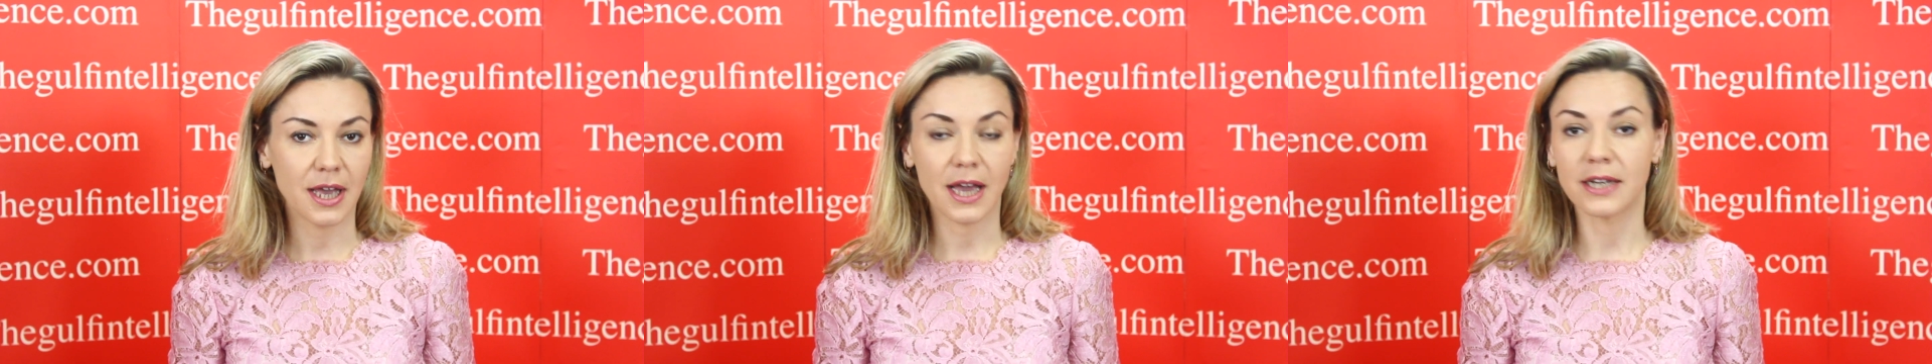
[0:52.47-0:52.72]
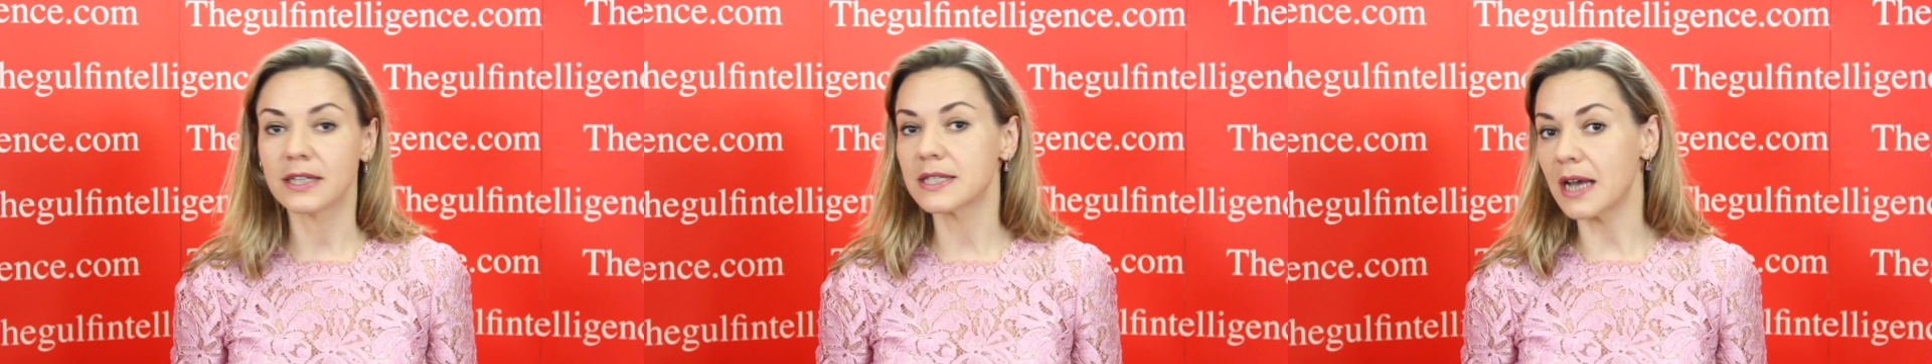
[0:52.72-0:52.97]

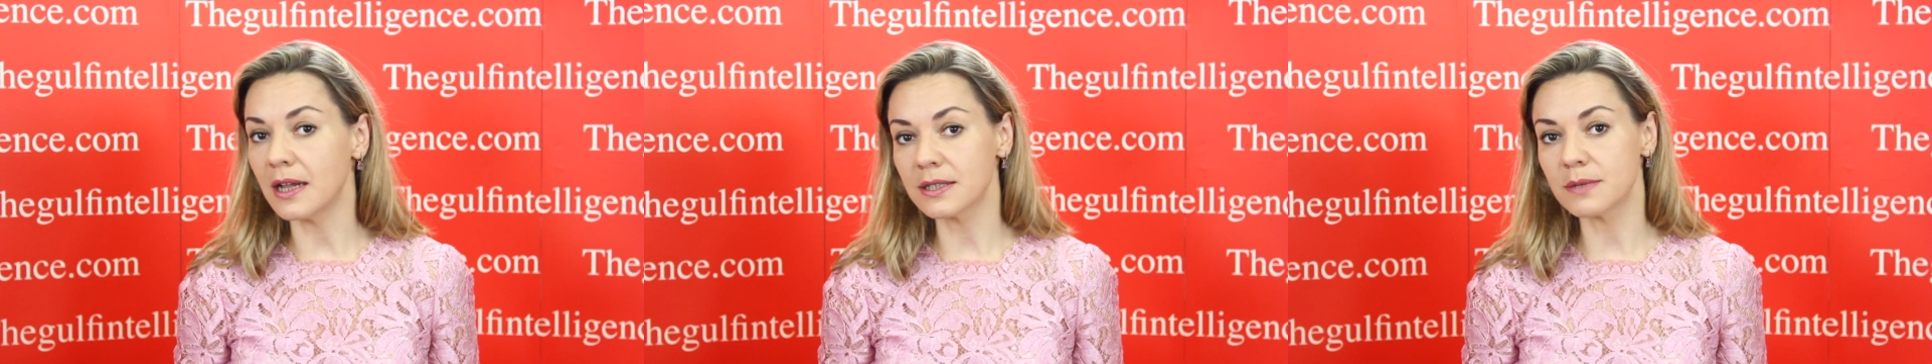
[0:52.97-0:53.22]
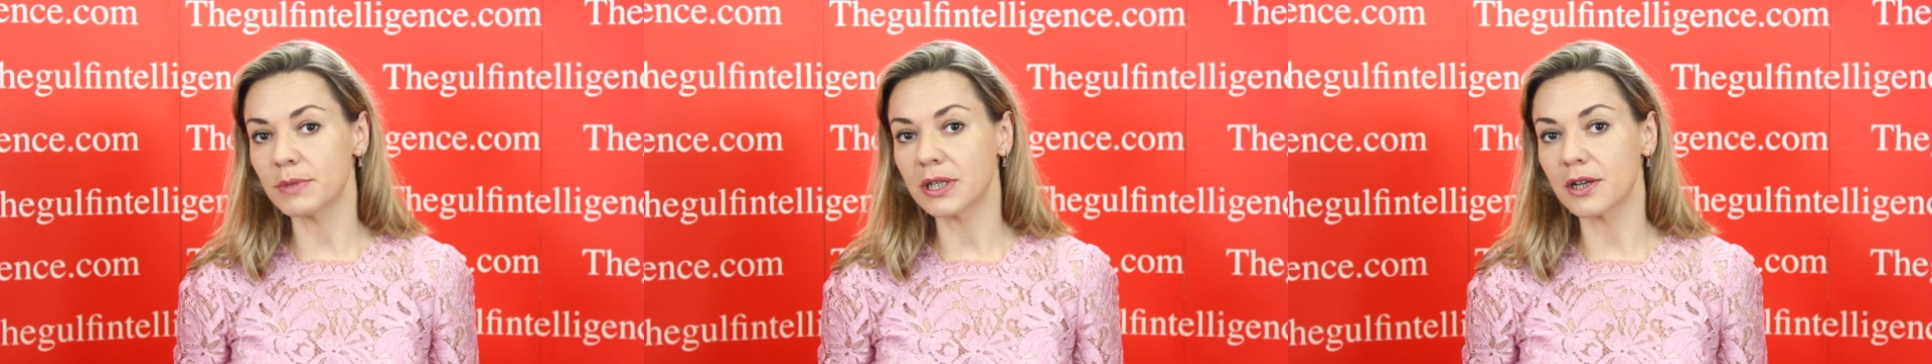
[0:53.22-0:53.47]
And it's
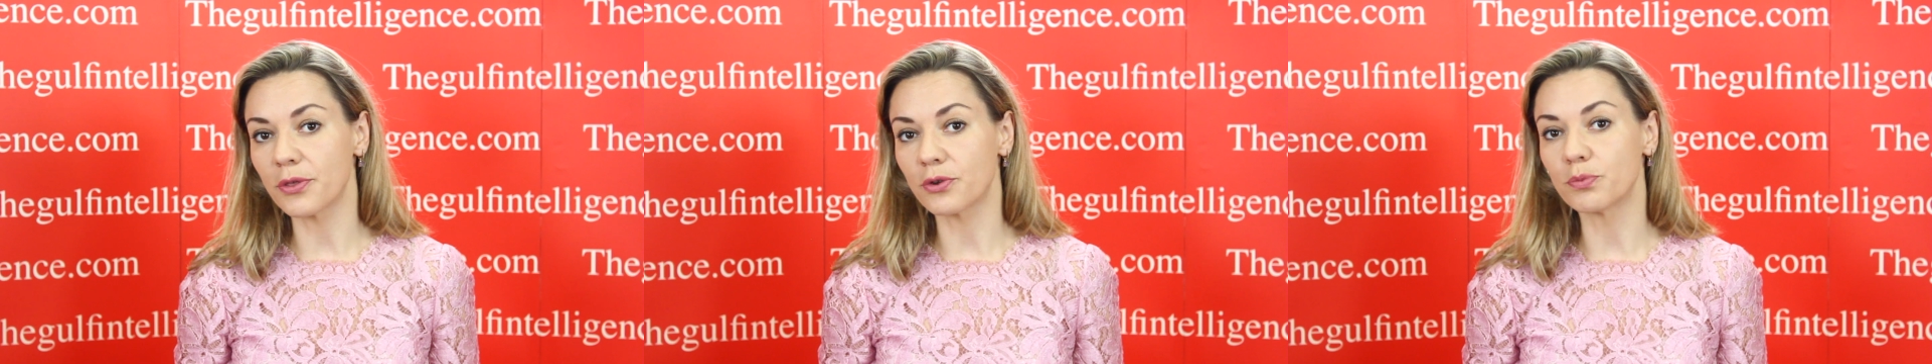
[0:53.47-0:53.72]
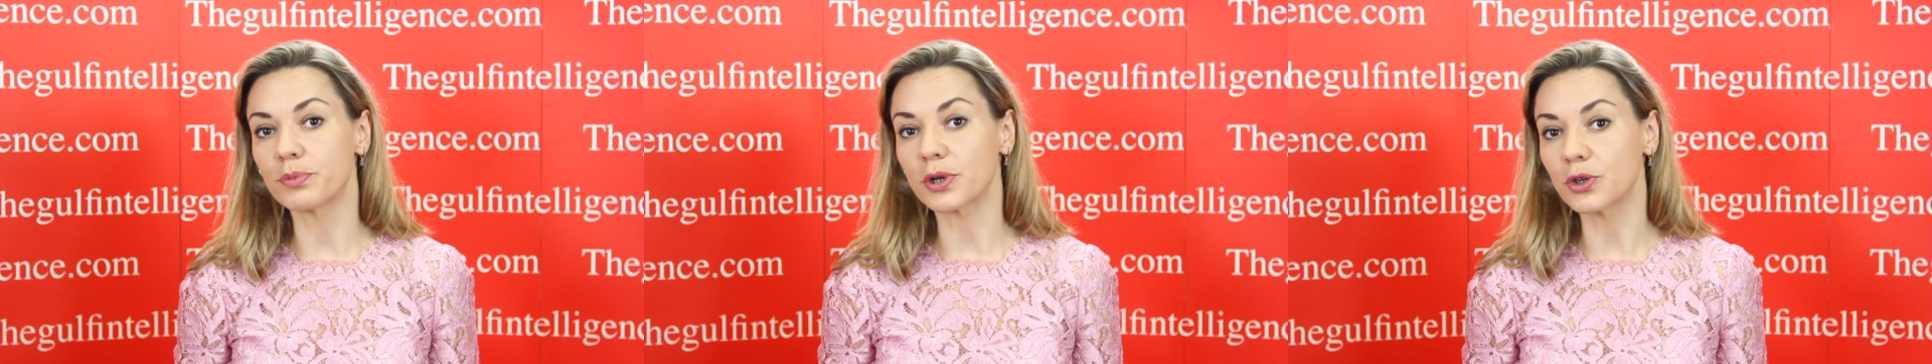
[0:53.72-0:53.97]
ultimately
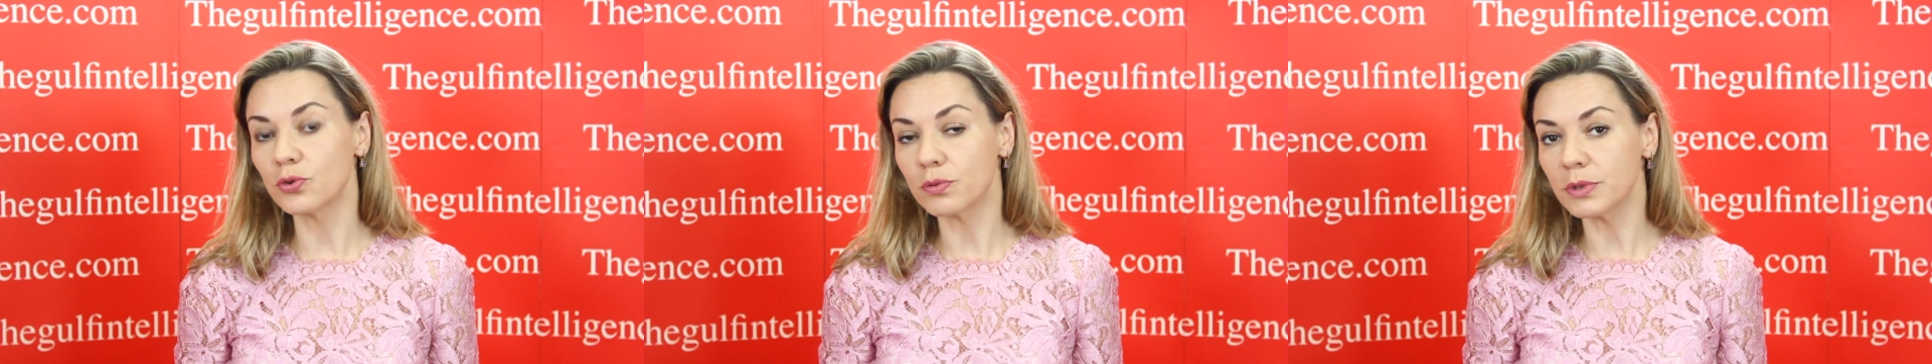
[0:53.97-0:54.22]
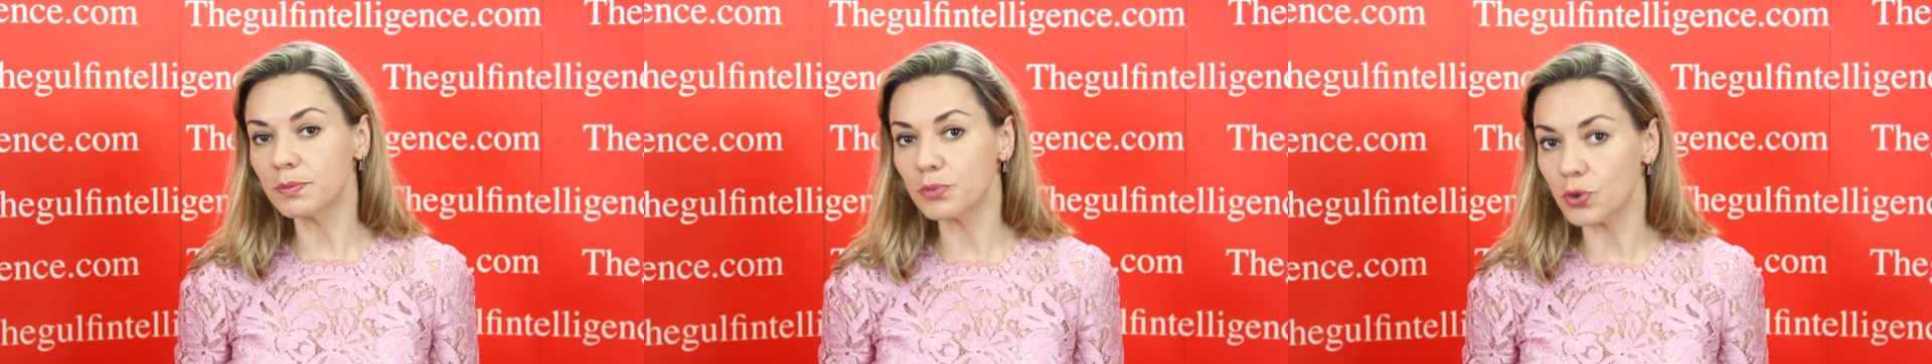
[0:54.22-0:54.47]
through
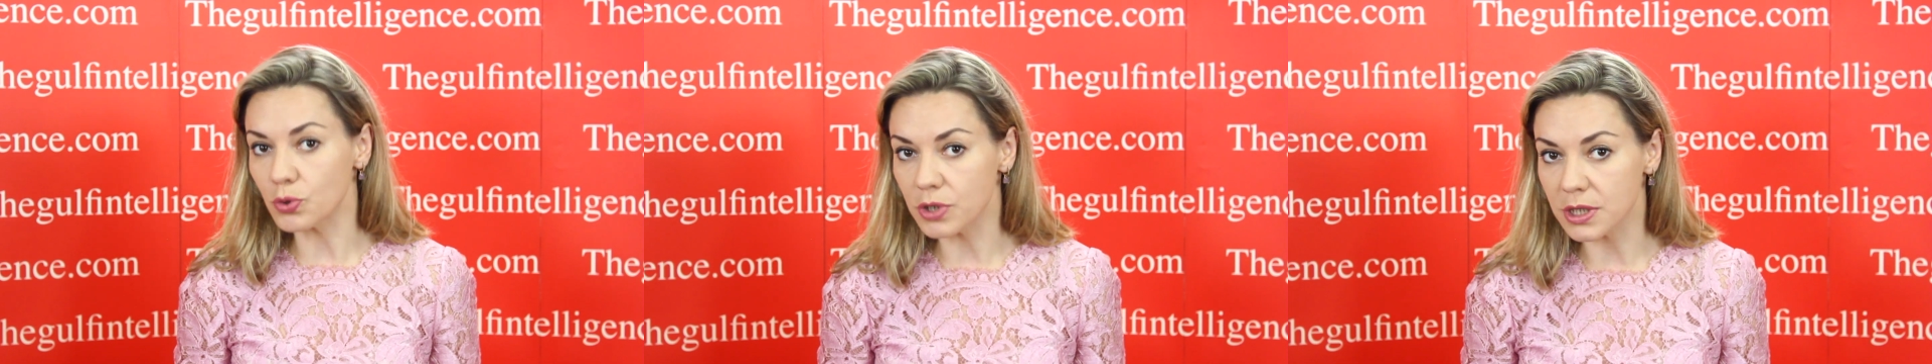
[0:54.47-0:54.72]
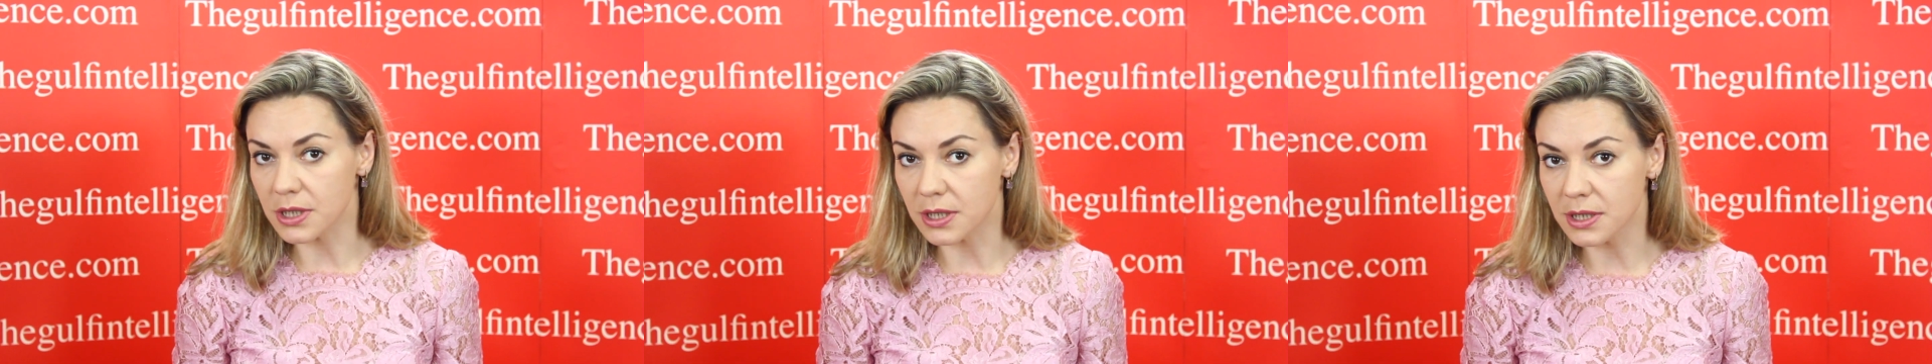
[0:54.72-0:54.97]
procurement
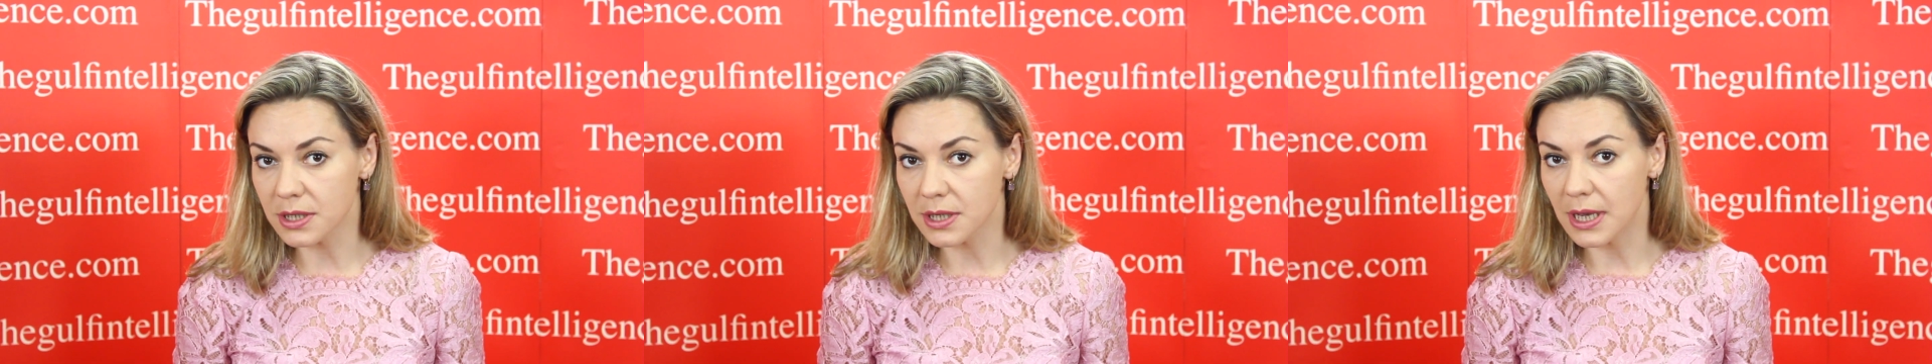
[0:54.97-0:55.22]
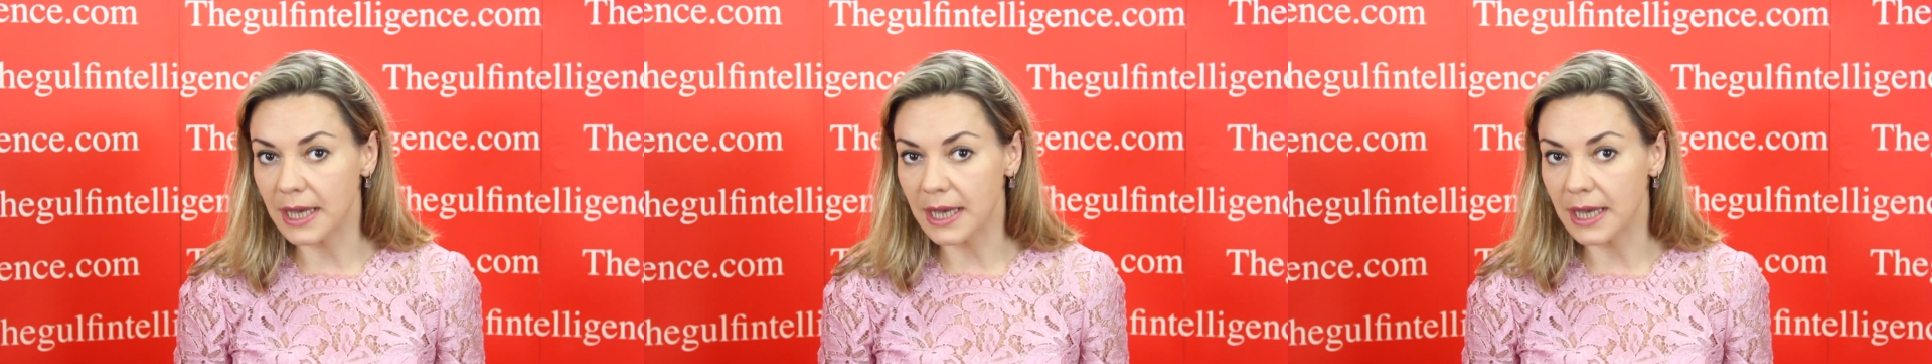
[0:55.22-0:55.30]
processes